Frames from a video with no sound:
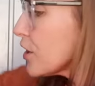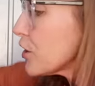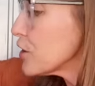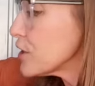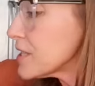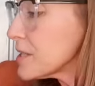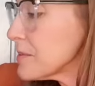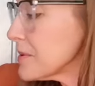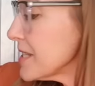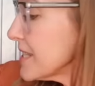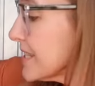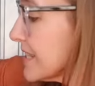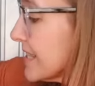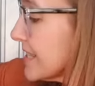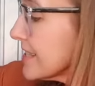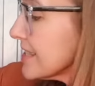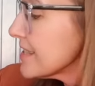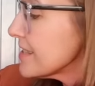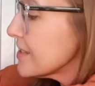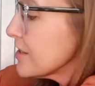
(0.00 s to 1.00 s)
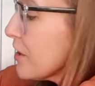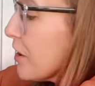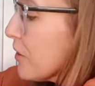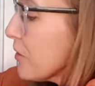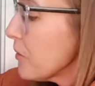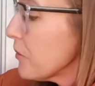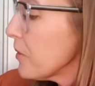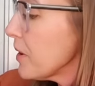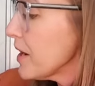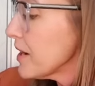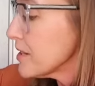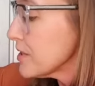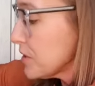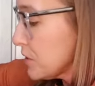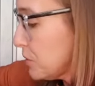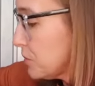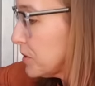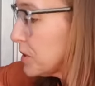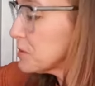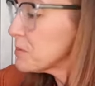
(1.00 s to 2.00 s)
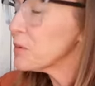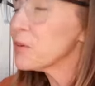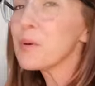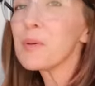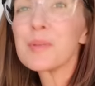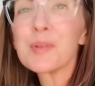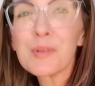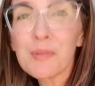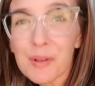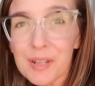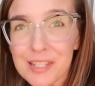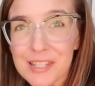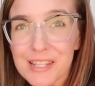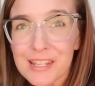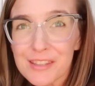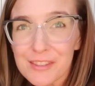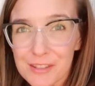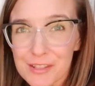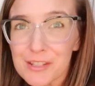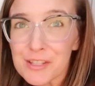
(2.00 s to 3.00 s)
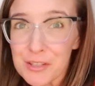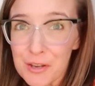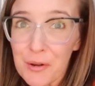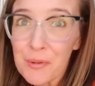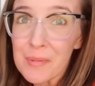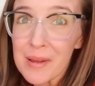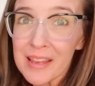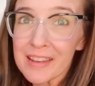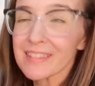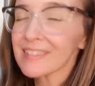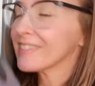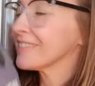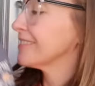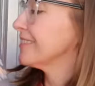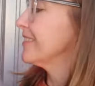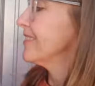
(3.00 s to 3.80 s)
Christmas season is on the way, so people will be wanting their snowmen.